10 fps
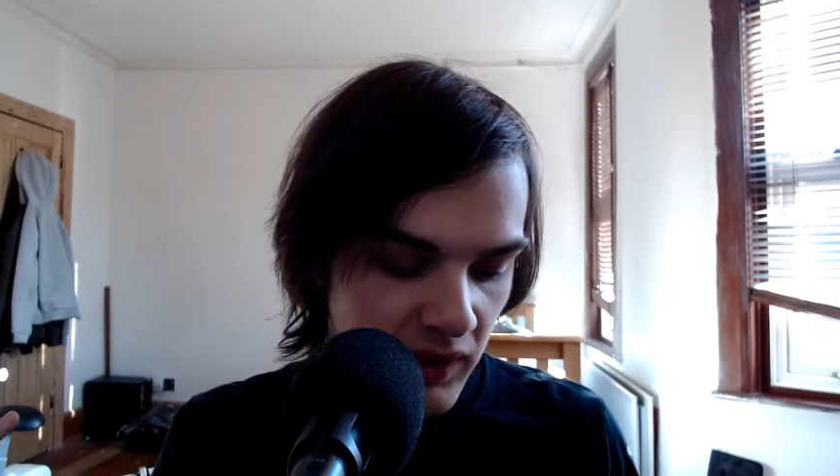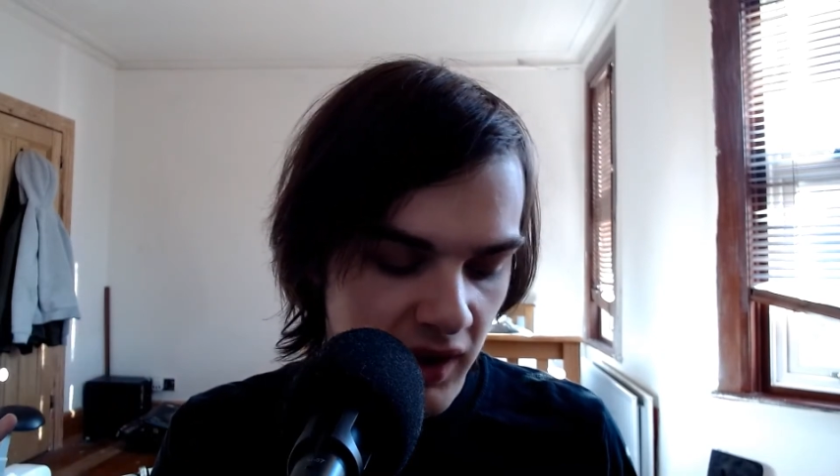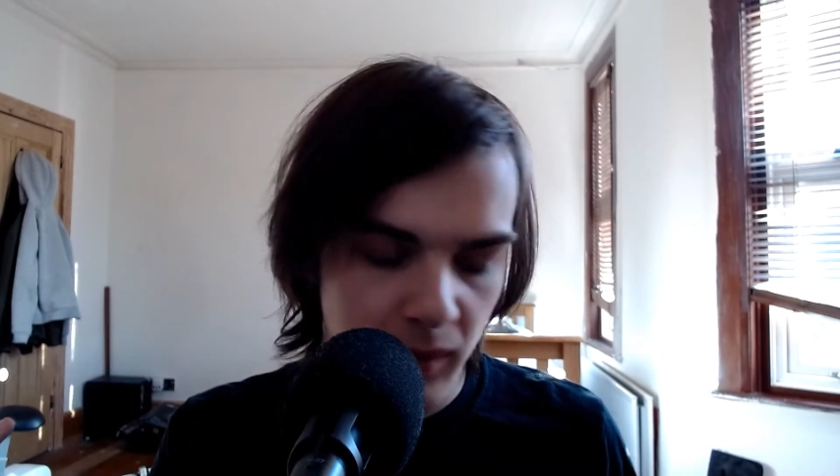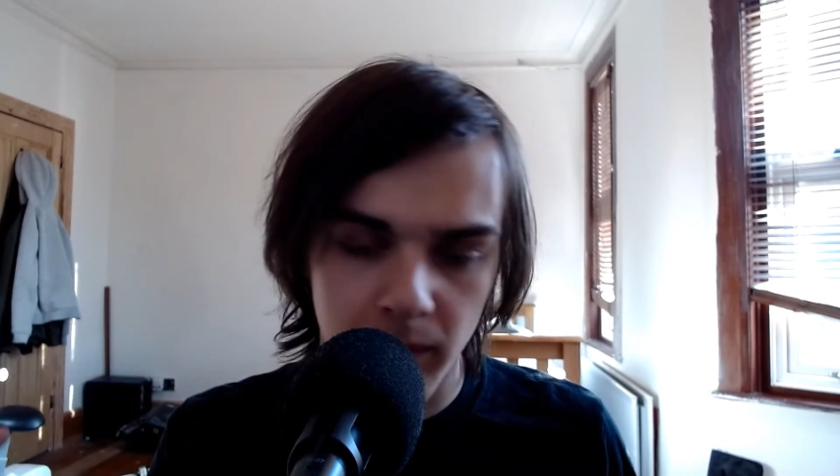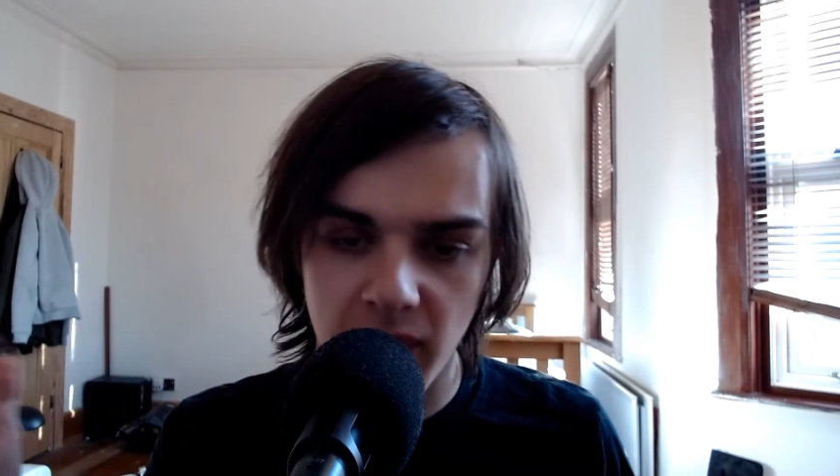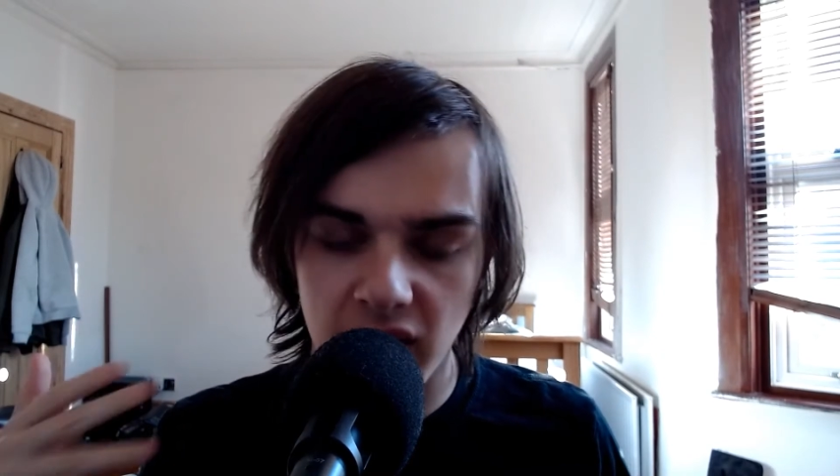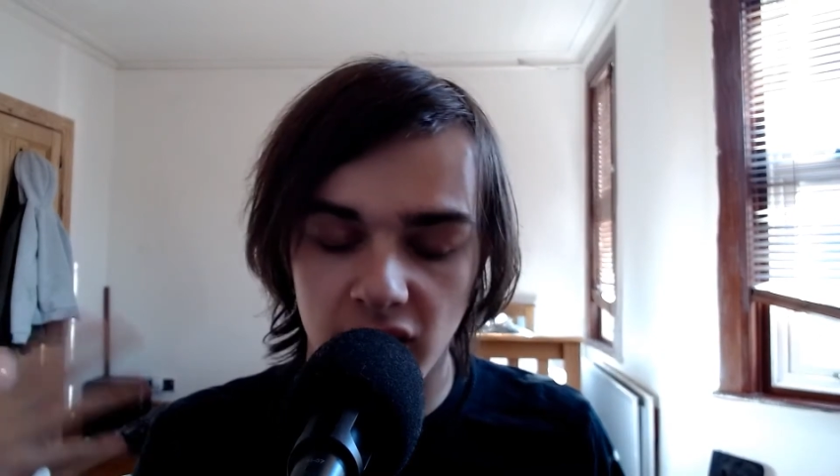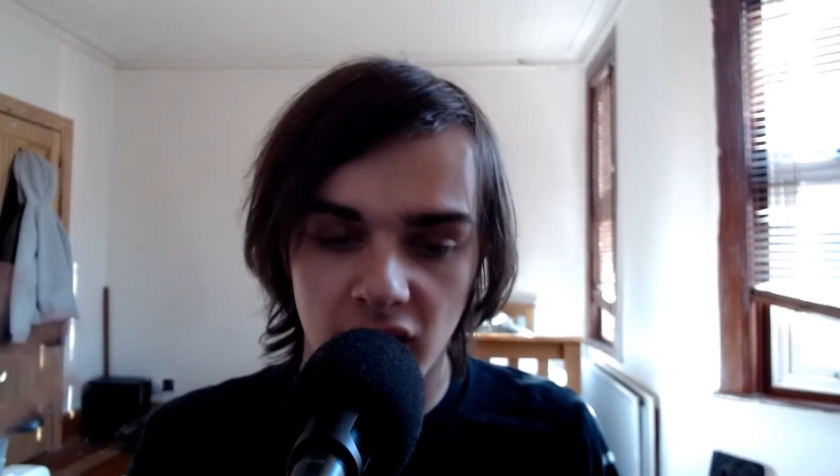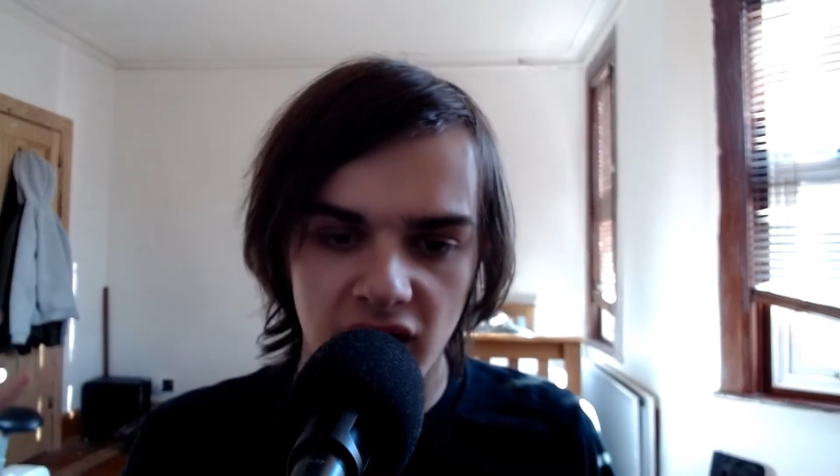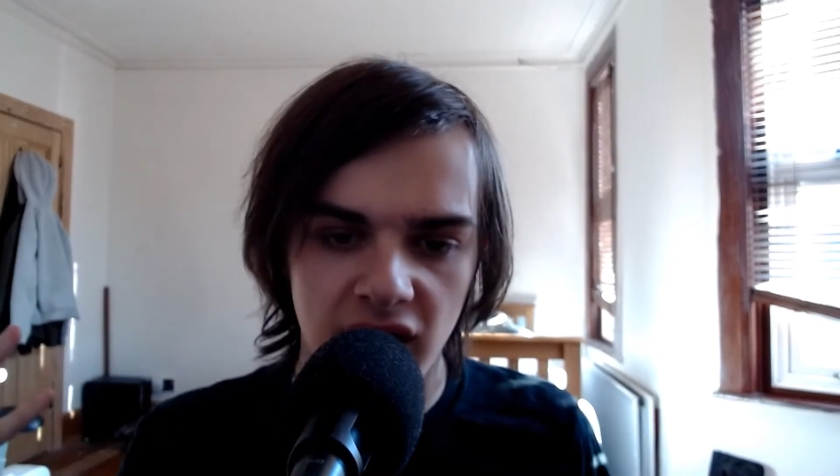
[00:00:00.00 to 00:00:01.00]
it
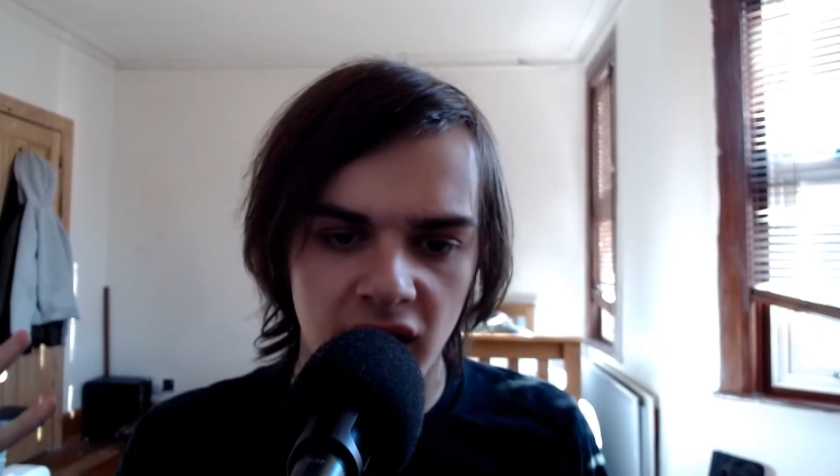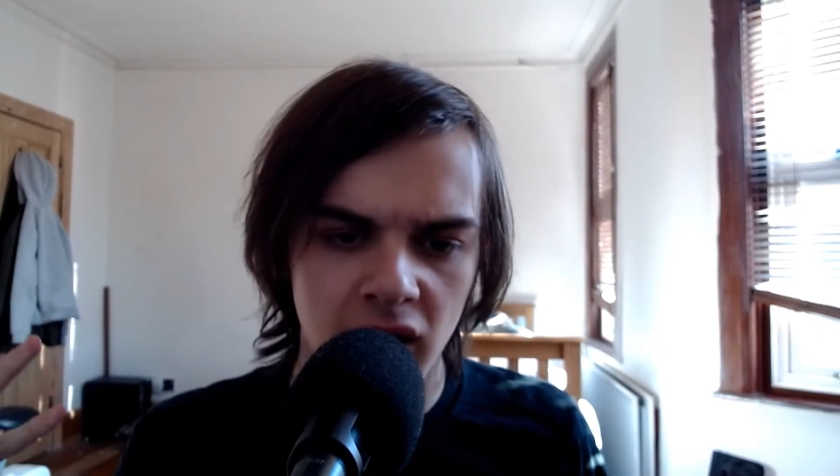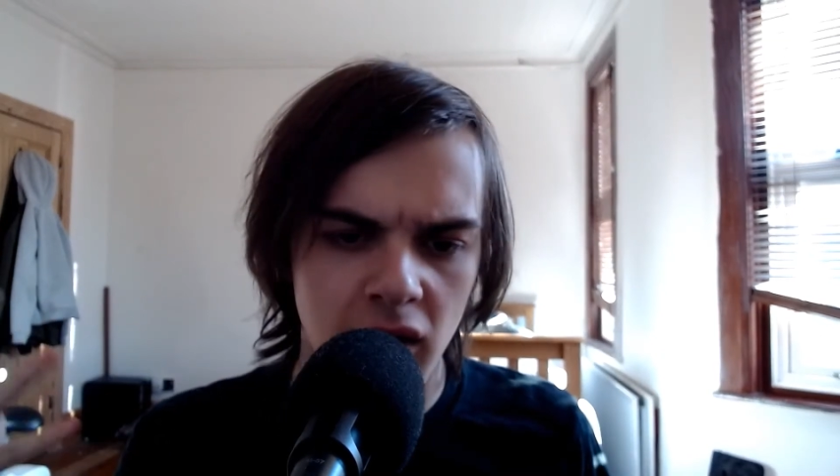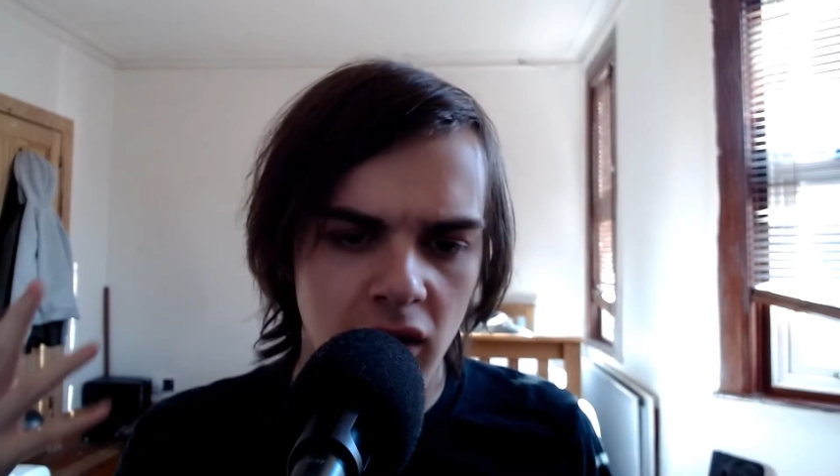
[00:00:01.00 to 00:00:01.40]
basically